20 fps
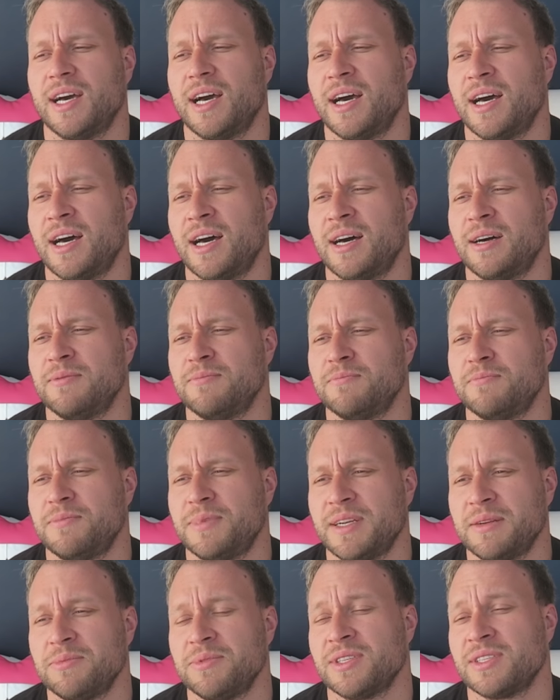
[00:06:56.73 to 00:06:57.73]

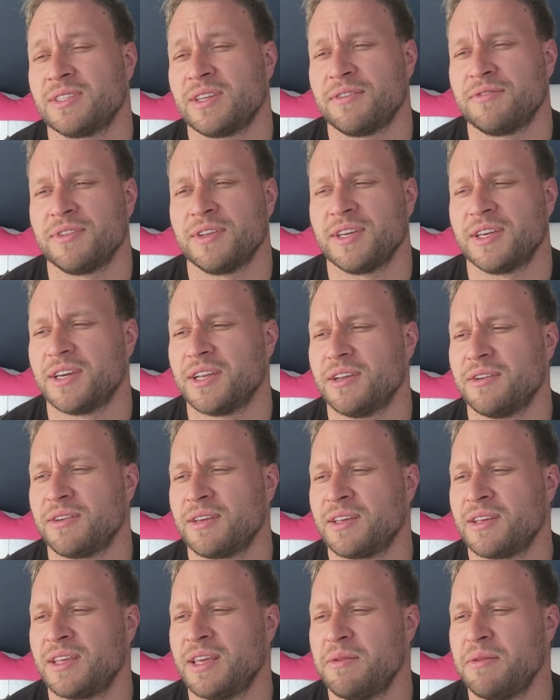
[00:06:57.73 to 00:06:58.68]
but I'm just definitely going to